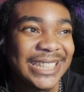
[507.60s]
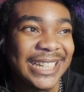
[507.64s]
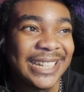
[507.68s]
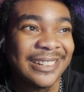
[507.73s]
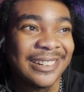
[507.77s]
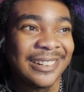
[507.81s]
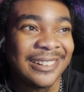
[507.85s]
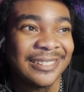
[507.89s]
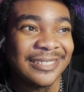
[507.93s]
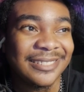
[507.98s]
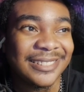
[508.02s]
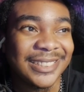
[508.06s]
They
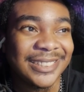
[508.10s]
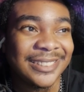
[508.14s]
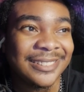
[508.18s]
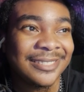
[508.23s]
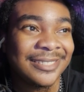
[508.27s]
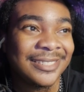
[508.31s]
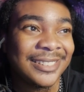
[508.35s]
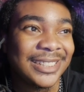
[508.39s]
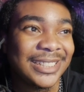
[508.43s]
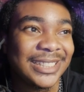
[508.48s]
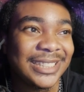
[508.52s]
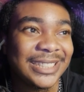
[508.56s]
are
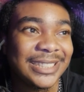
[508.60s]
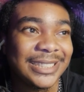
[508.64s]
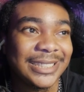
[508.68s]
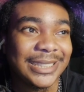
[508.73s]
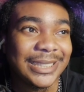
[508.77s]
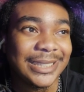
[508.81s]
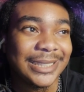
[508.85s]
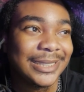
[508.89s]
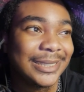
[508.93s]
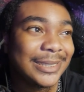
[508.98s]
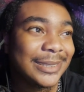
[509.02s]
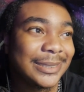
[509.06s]
literally
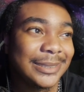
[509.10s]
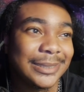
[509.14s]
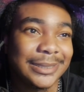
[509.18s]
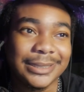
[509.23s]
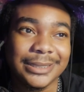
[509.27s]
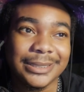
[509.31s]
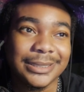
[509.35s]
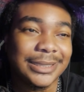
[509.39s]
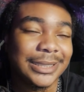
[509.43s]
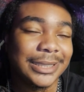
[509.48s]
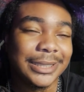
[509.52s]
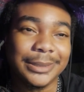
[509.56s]
the,
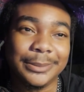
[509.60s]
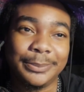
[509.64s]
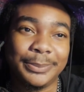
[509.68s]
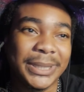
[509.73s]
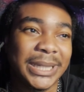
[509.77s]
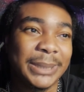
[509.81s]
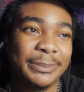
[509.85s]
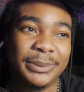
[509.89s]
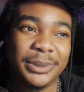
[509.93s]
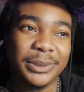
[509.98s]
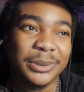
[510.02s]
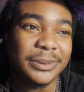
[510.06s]
the
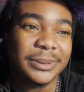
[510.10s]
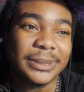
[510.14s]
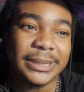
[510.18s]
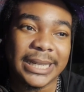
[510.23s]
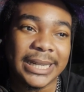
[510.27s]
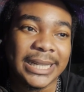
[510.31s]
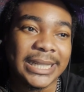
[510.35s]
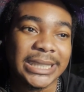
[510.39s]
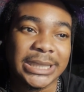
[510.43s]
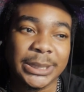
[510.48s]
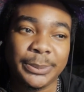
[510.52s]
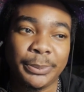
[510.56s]
people
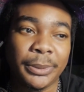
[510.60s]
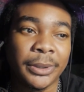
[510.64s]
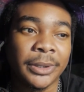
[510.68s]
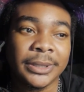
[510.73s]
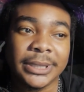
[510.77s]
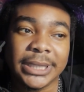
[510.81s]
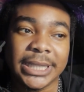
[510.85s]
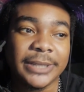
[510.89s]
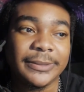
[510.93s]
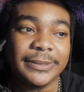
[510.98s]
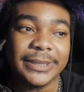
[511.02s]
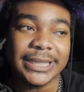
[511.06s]
that
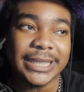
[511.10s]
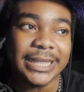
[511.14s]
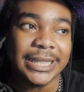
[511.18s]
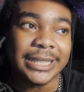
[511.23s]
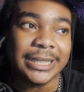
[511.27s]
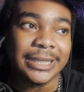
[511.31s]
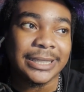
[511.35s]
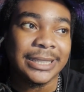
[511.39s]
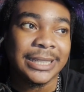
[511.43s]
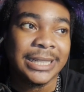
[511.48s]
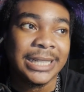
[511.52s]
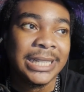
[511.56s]
sparked
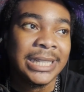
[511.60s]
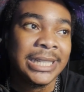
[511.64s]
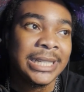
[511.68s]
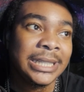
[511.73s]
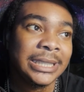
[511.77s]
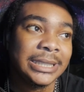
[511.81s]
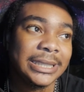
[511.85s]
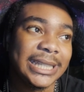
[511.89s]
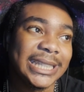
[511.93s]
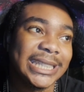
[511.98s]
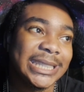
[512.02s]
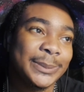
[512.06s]
everything.
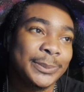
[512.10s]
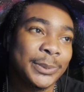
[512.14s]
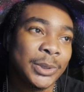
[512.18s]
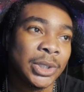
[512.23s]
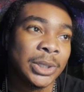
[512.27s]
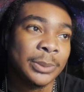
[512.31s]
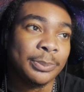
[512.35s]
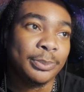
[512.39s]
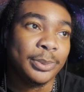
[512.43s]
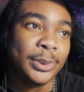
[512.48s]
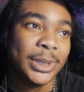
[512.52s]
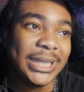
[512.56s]
That
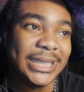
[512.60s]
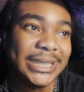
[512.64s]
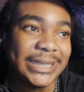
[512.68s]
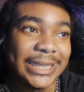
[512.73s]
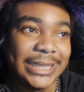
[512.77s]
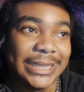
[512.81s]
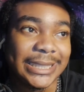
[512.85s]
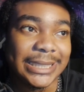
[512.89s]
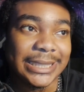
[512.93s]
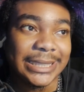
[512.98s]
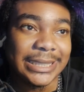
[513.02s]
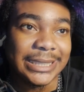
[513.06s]
sparked
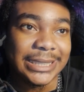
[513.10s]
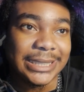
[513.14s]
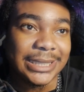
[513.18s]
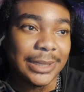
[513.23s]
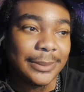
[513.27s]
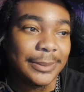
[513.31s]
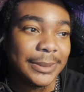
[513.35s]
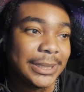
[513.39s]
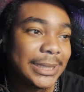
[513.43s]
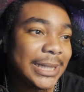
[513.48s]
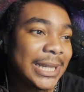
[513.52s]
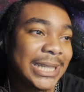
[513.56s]
PlayStation. It's
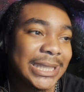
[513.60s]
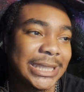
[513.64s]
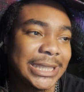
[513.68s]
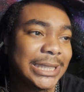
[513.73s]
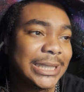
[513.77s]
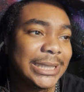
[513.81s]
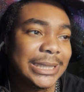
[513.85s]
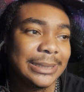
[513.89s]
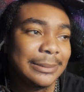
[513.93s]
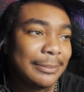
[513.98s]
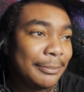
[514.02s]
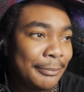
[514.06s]
something
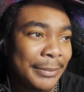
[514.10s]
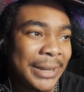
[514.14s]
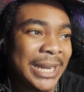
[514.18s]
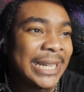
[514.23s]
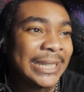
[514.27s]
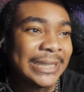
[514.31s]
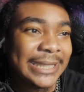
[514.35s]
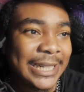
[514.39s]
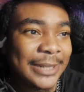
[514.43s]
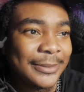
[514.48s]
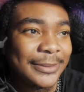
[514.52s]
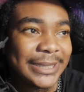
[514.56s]
that
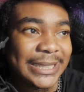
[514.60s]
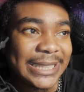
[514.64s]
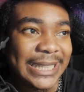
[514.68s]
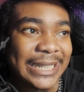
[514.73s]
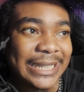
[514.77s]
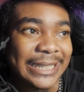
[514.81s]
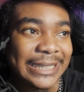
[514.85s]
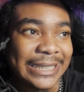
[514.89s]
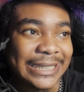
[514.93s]
made everything.